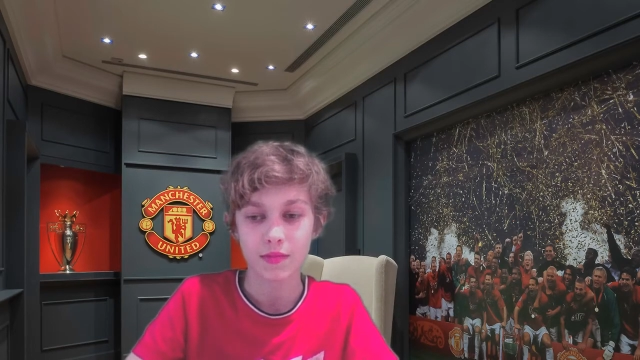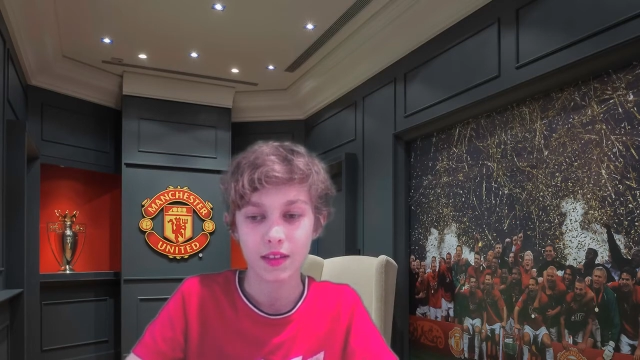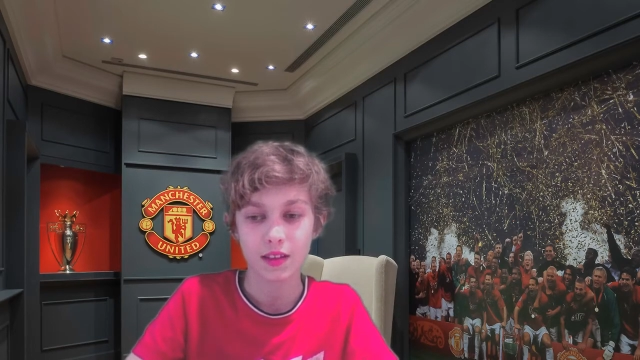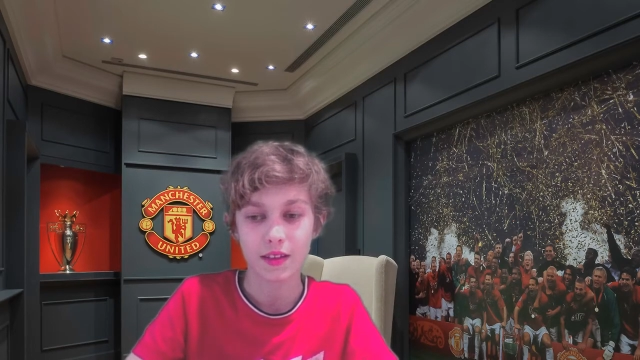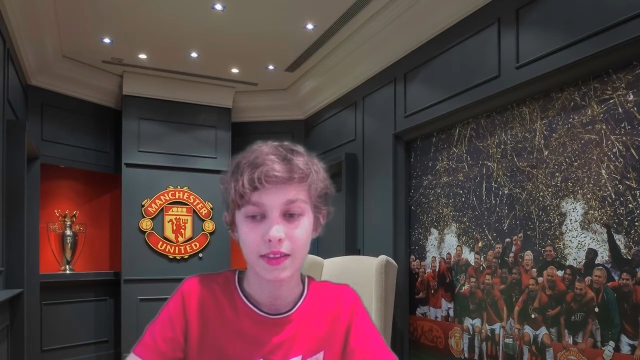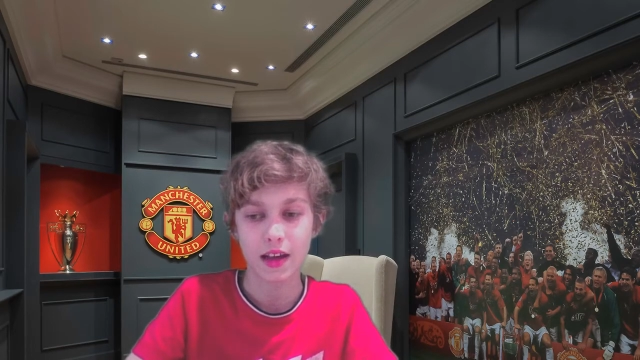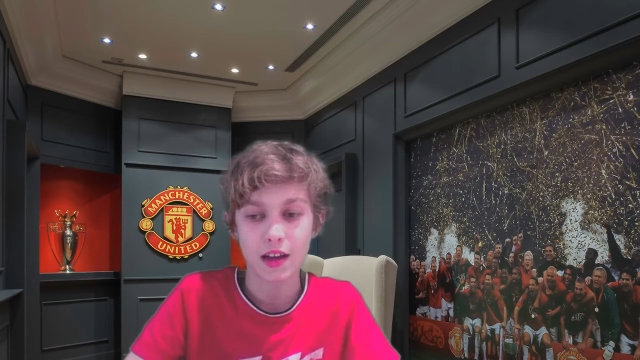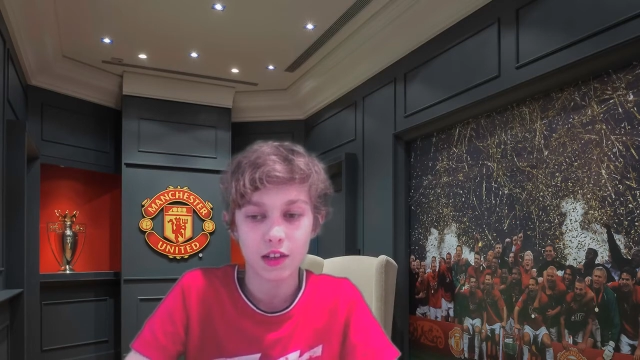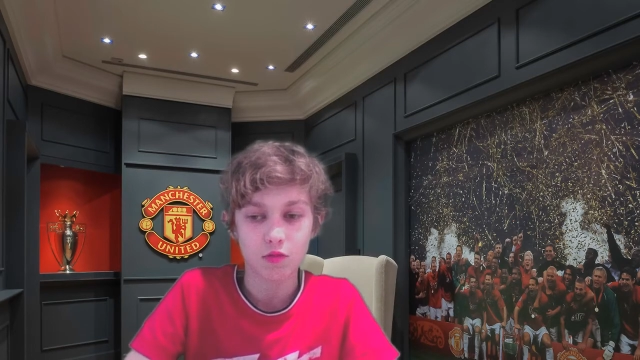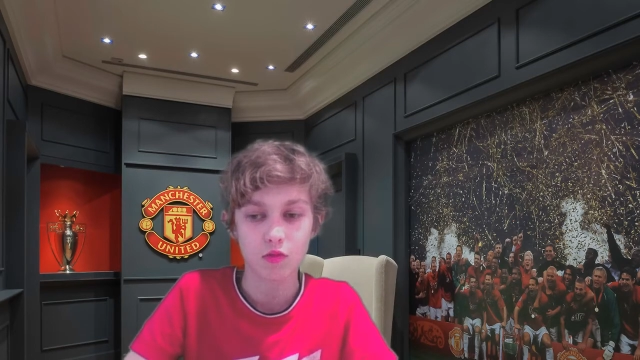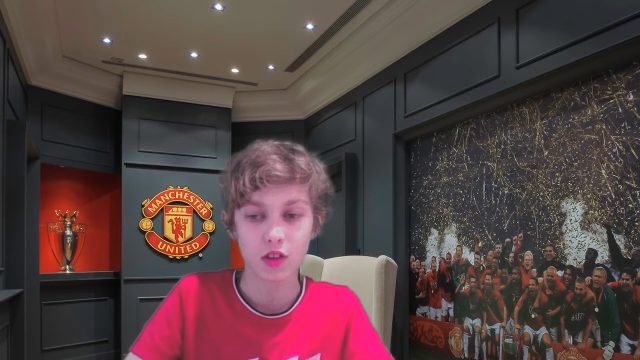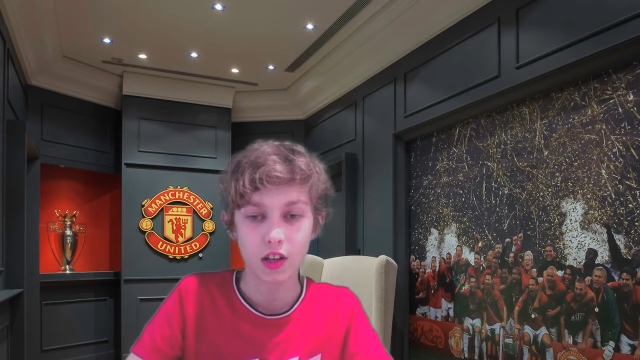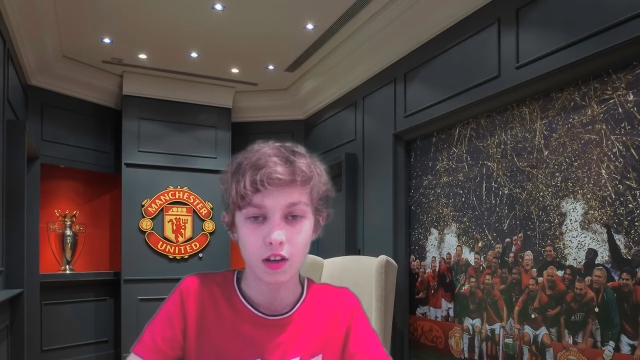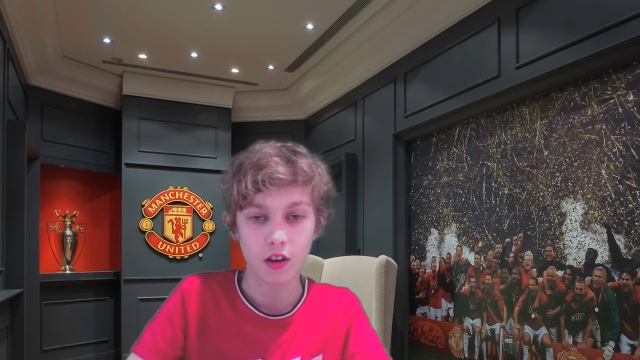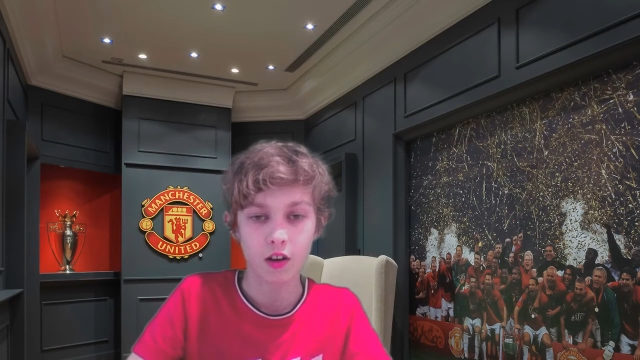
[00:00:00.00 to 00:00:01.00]
that's what
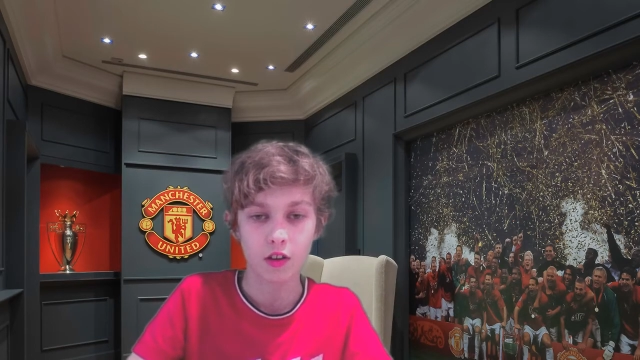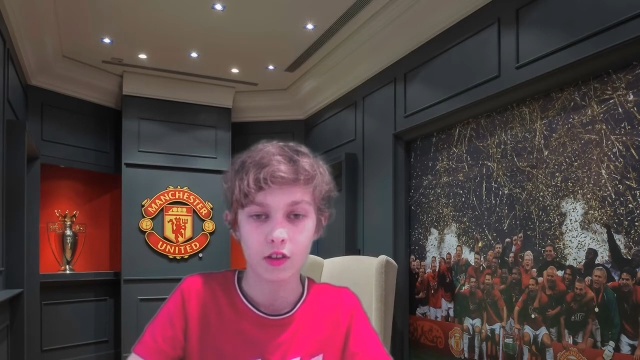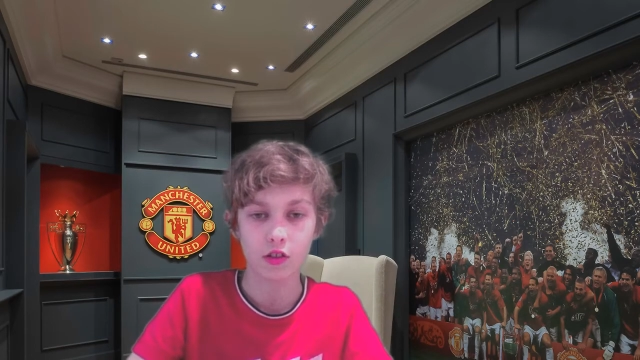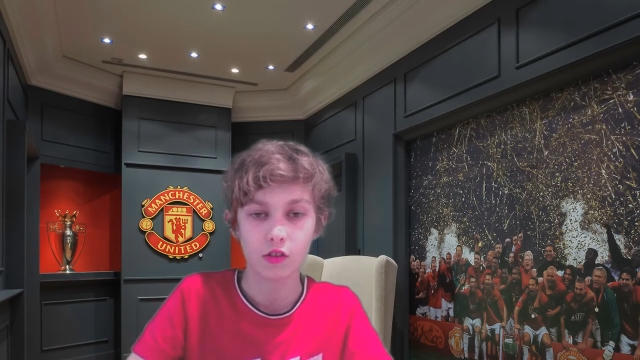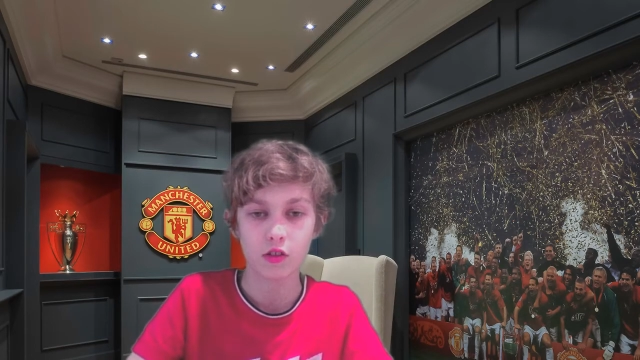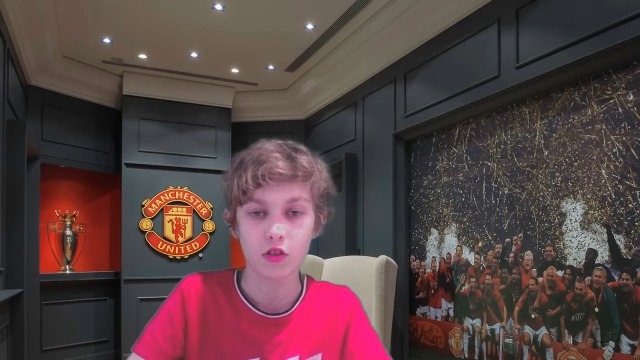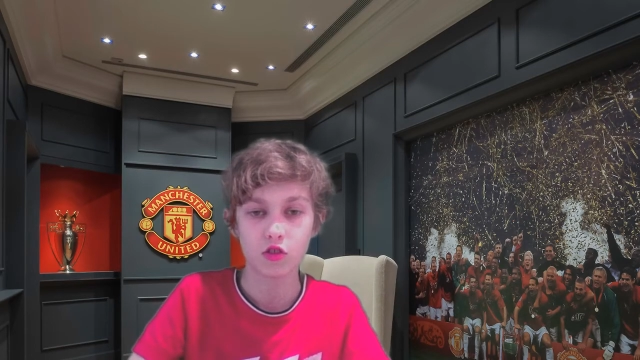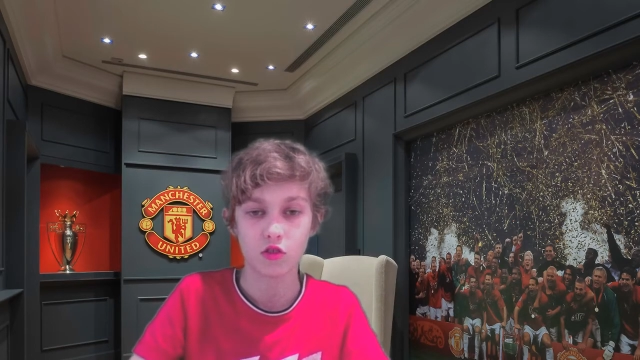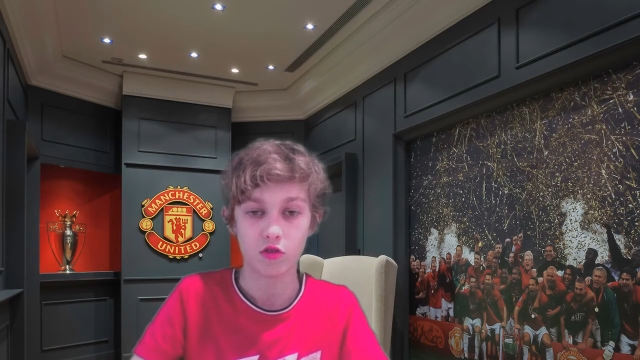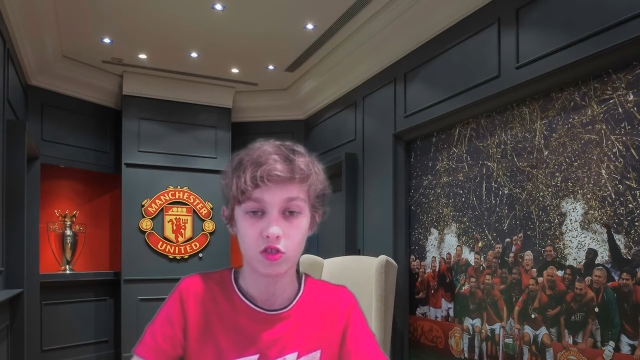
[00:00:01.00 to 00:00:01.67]
Lukaku could do.